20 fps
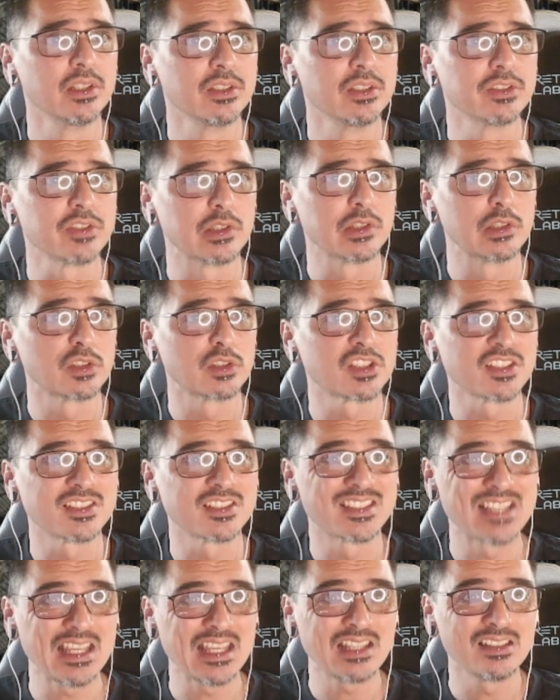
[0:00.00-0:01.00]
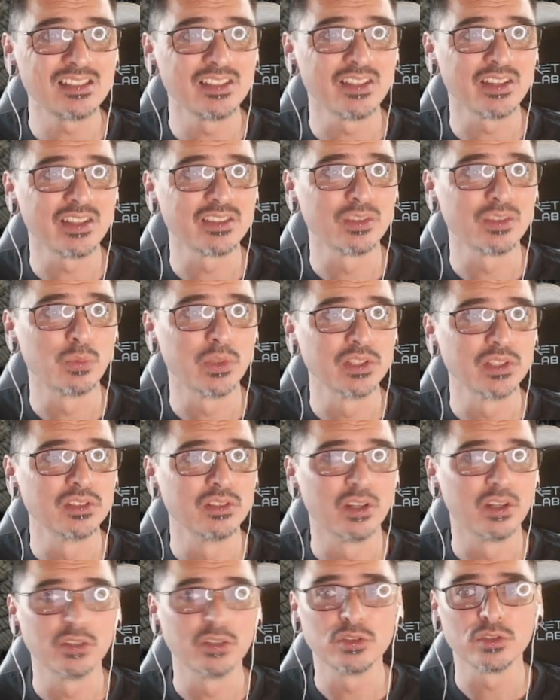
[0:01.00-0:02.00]
So it looks exactly like the
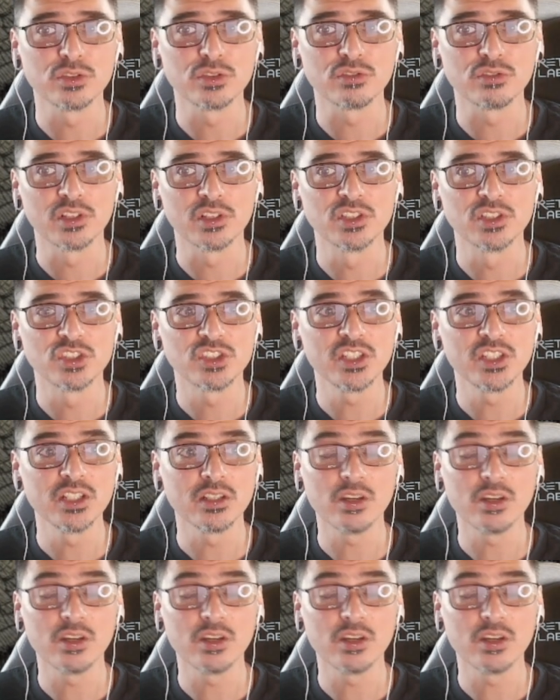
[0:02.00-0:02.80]
one on your strange sheet.